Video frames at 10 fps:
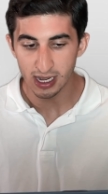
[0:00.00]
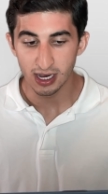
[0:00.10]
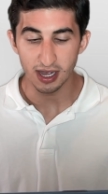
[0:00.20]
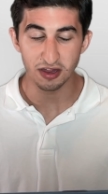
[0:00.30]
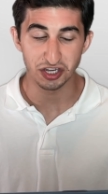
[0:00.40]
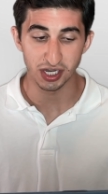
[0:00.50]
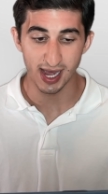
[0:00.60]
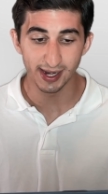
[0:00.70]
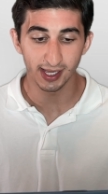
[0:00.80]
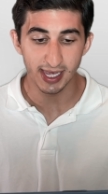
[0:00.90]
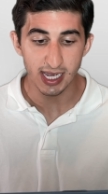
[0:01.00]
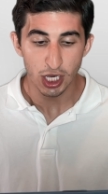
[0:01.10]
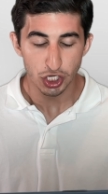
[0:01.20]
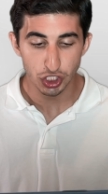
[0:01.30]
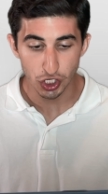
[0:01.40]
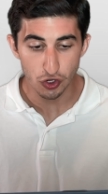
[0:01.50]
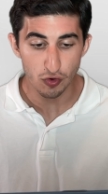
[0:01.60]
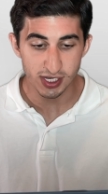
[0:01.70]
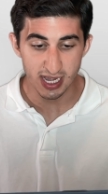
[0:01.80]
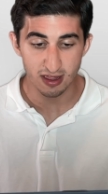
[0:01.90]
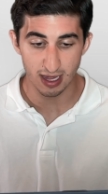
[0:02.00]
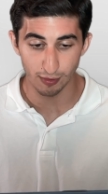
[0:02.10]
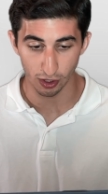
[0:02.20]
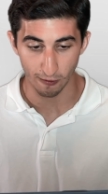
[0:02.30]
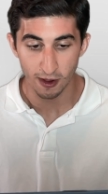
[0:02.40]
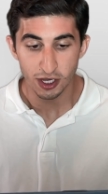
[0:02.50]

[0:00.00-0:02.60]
is genetically too dissimilar